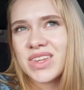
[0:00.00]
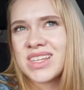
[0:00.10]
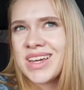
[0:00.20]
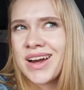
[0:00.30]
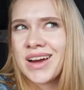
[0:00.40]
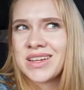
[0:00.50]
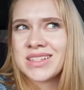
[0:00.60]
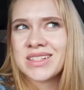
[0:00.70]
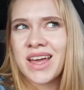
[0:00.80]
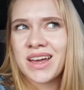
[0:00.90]
yeah,
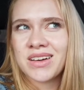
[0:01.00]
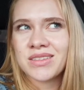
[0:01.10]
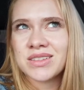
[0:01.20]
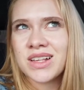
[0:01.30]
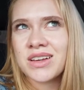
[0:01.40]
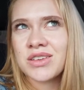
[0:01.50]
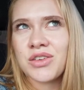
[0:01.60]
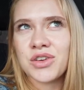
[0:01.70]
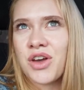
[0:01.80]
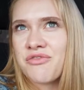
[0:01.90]
it's like
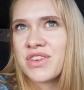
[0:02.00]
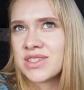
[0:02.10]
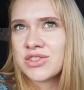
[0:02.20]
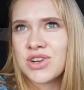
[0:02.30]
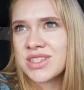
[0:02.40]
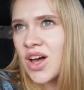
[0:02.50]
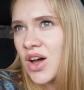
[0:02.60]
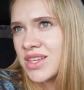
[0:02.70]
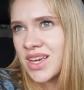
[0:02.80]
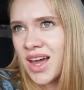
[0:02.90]
you feel stressed
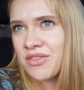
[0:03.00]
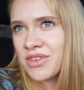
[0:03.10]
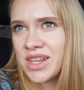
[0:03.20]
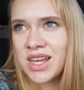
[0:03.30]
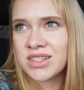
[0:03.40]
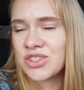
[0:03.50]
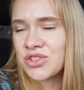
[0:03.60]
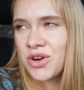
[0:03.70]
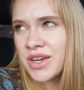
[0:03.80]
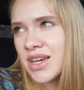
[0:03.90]
out, you can't really
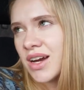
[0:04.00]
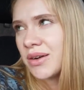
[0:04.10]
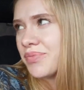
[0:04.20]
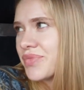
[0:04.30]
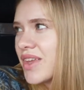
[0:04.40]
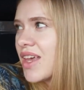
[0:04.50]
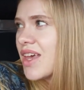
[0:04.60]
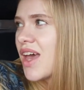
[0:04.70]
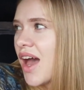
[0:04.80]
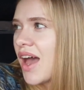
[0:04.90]
enjoy here.
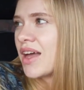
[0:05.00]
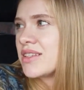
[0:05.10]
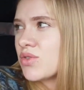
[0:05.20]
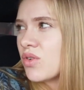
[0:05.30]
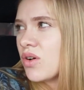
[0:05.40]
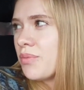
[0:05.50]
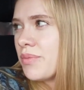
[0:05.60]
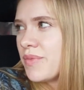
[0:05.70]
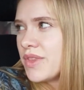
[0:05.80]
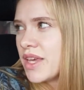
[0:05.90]
And
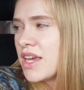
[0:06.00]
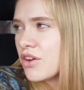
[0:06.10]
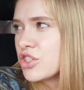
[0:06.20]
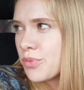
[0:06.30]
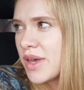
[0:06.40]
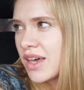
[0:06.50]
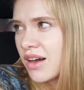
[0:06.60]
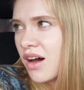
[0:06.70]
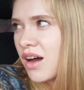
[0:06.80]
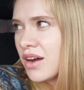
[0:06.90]
here in
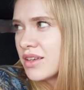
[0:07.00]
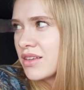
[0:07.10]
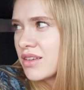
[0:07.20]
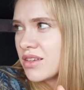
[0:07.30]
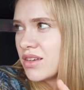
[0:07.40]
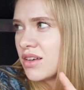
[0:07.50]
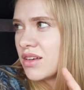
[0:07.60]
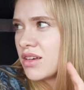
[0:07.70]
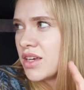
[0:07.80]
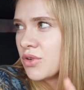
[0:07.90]
Jamaica,
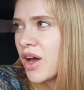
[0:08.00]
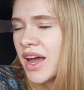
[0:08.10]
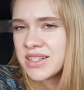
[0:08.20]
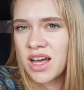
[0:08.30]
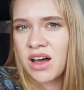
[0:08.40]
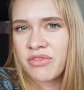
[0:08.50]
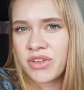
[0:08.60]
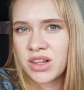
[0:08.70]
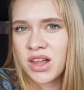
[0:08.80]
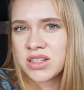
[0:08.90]
you guys have
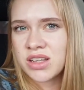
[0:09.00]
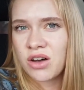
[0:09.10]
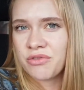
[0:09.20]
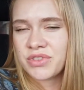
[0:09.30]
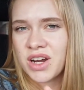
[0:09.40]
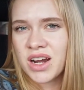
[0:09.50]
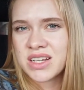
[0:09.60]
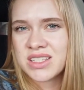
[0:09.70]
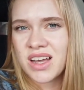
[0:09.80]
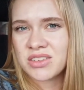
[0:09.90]
a lot of
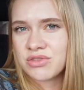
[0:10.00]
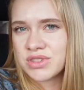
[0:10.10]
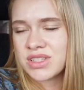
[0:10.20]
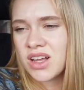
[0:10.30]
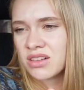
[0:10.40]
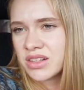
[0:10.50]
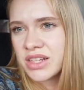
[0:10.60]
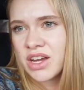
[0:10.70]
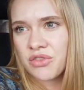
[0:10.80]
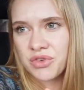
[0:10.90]
nice and crystal
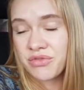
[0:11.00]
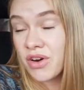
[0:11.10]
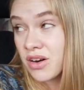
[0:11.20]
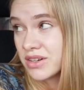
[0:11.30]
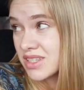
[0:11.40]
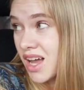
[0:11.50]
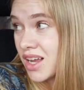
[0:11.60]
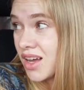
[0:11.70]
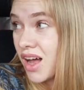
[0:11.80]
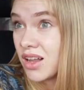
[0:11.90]
clear rivers,
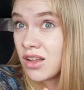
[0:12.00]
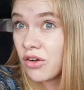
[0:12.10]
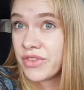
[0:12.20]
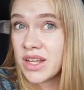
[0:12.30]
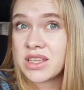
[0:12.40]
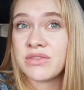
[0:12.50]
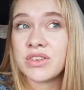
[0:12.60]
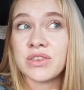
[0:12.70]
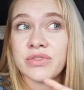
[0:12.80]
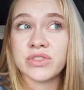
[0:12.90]
and I love that.
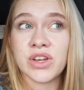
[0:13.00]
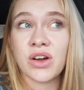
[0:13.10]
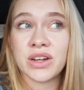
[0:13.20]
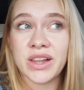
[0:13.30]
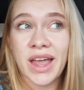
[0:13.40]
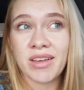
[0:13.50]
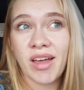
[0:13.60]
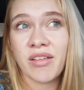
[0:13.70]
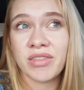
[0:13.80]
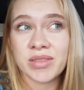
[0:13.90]
Even if you don't like
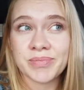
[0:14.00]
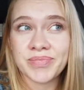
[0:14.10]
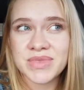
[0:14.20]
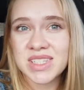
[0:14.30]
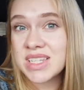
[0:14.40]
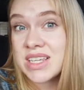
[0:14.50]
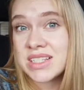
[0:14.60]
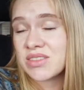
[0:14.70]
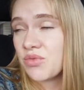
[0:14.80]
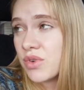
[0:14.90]
have a sea
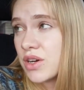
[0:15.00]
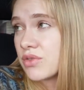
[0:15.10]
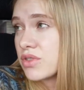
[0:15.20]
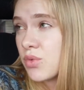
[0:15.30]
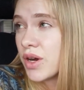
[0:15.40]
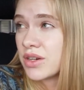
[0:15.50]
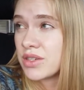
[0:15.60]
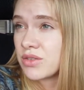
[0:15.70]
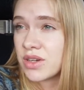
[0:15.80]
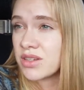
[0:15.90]
somewhere where
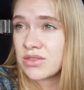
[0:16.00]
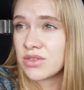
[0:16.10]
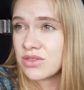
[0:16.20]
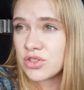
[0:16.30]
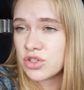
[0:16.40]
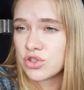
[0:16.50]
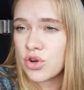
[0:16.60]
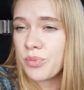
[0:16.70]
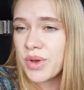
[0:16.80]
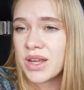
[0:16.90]
you can, you know, just
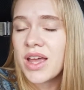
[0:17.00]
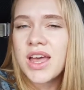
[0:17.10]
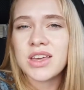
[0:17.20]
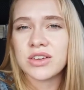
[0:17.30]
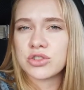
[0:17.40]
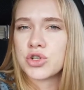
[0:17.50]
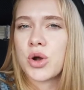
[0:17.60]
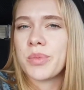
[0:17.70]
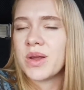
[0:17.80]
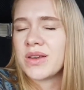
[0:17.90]
jump in, you can
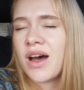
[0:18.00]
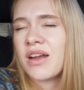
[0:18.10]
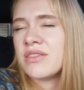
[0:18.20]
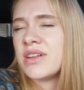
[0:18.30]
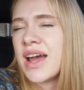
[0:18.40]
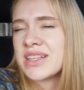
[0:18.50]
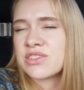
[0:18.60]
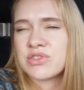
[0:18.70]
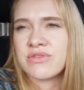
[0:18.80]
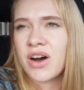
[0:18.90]
jump in that
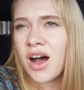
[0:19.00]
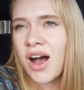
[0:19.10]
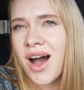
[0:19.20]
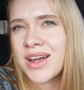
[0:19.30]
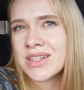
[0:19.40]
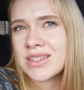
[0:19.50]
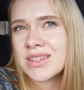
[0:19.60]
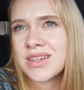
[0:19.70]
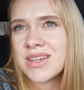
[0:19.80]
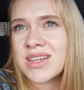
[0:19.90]
nice river. And
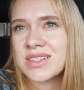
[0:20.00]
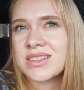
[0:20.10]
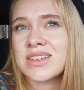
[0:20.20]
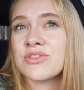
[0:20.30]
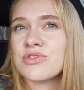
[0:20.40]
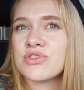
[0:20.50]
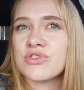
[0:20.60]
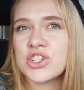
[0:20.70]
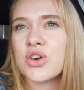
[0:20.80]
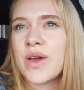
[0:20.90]
it's in
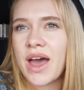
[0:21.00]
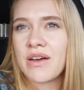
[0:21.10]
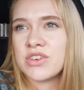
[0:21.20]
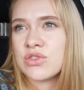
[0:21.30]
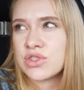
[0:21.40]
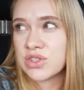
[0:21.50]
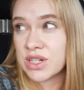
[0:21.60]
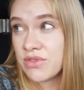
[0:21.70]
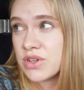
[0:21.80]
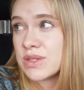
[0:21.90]
Russia, we have those
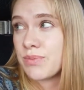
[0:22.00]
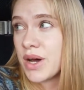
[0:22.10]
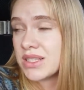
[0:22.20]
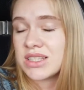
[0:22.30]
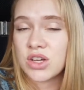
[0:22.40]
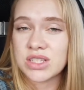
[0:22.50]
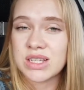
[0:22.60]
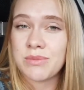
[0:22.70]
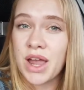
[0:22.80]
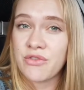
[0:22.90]
rivers, but not
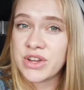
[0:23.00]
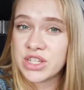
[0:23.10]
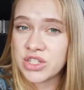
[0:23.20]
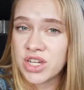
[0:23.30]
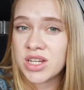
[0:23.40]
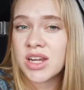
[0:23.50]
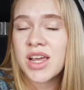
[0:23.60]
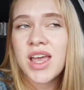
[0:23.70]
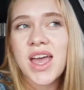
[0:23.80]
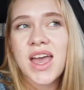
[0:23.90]
in my region.
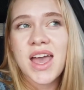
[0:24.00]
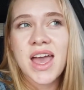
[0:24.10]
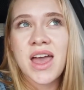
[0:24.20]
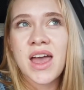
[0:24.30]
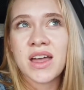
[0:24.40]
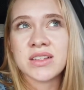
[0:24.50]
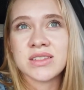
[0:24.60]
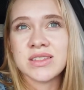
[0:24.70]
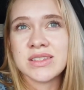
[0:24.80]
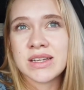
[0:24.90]

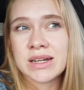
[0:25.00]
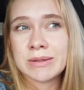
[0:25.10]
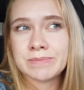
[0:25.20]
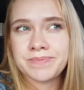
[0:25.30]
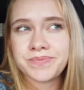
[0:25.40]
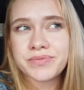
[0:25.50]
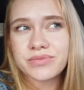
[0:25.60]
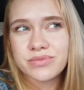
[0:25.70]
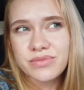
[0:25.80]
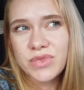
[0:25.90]
And
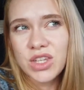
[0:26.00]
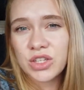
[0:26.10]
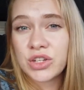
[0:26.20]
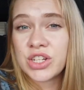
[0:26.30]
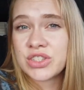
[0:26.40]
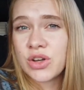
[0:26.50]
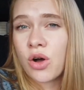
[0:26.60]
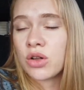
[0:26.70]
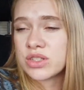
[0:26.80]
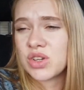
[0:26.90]
you need to
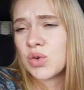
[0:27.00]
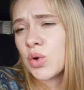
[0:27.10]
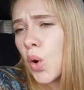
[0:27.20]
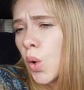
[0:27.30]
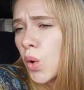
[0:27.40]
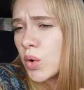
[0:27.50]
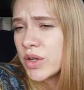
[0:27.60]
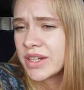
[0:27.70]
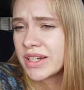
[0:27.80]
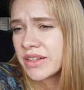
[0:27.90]
also go
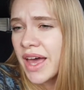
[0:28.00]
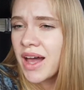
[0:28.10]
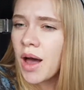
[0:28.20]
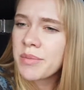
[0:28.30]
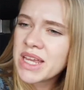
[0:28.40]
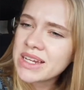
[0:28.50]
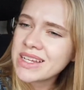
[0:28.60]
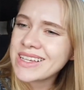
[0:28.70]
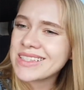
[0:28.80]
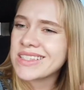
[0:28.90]
there. Like, I mean,
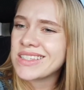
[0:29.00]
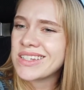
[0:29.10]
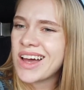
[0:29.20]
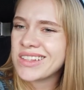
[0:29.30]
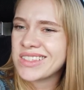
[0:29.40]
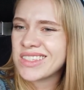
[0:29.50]
it's not